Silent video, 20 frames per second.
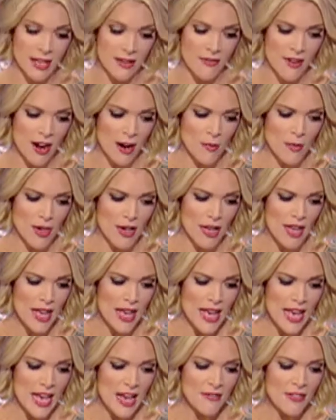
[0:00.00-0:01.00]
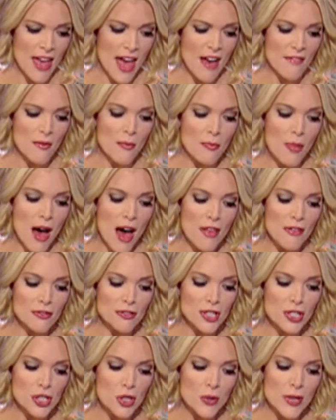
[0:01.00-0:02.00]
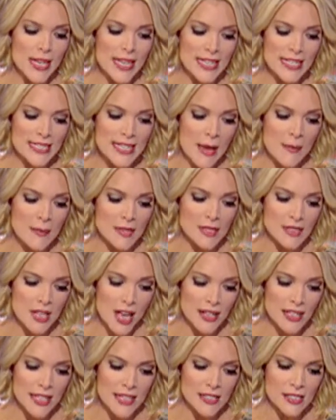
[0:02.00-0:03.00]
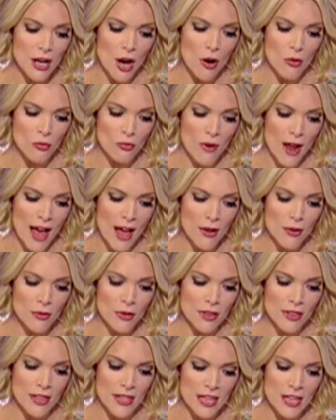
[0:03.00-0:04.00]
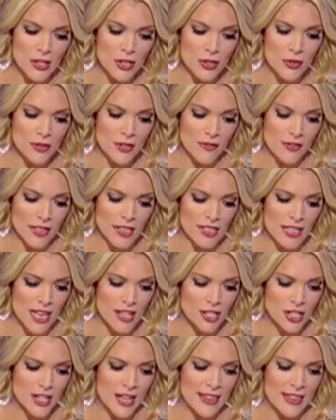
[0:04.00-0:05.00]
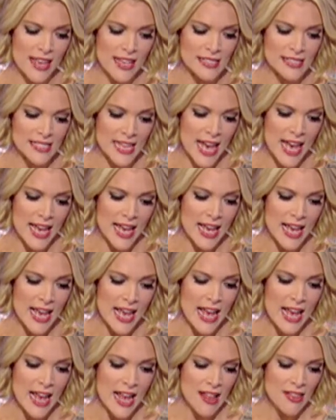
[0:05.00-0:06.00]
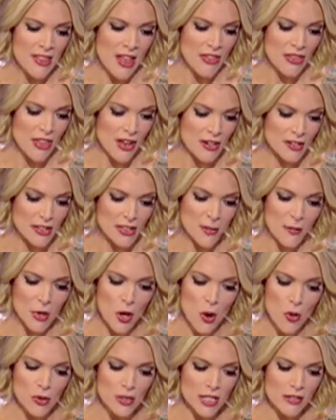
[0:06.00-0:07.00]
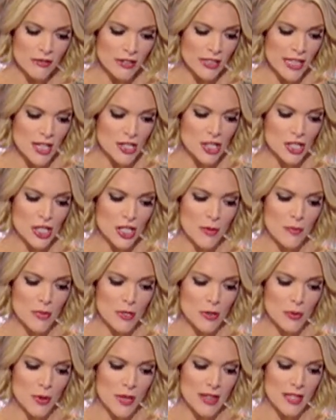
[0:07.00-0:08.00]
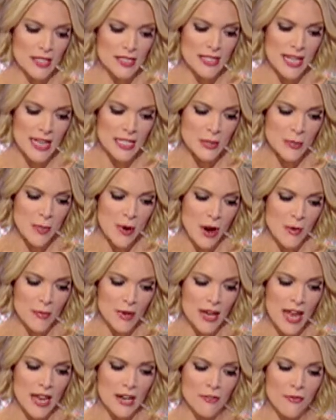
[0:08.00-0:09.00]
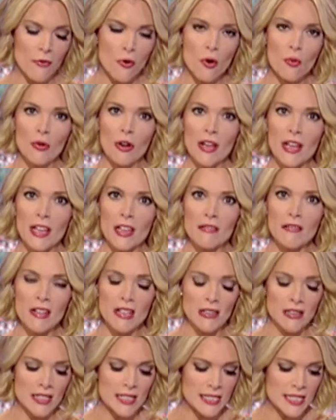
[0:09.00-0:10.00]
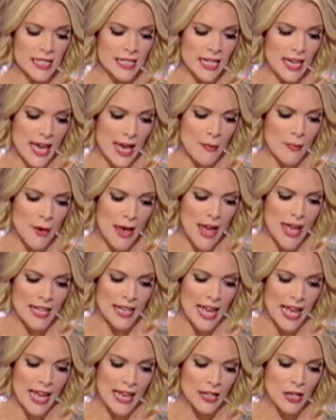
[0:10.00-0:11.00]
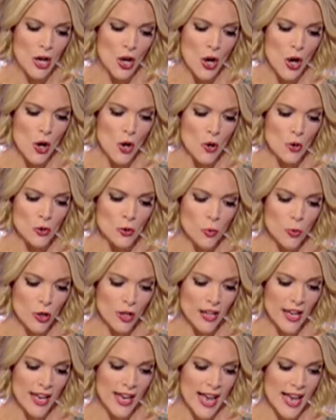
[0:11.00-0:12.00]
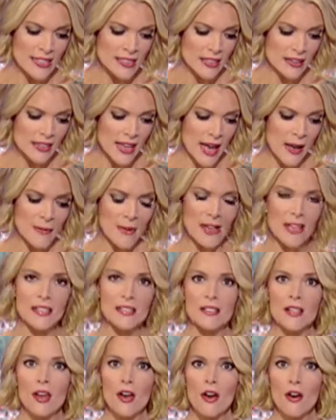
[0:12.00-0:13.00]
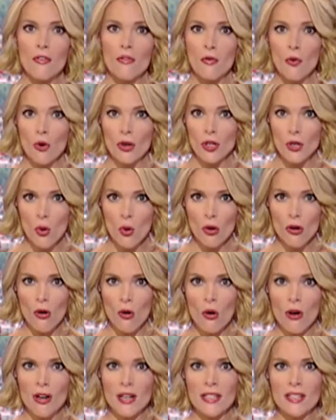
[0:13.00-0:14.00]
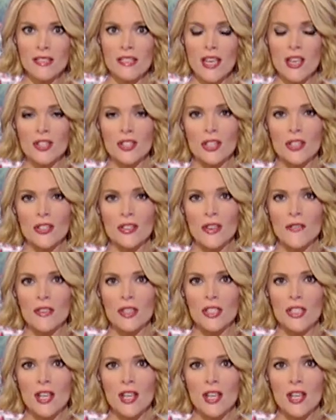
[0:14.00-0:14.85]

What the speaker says: the environment if they haven't bothered to do in-depth studies around the issues of contention." And they say that there's some cozy relationship between the State Department and a former Hillary Clinton campaign aide who's working as a lobbyist for your organization. I'll give you the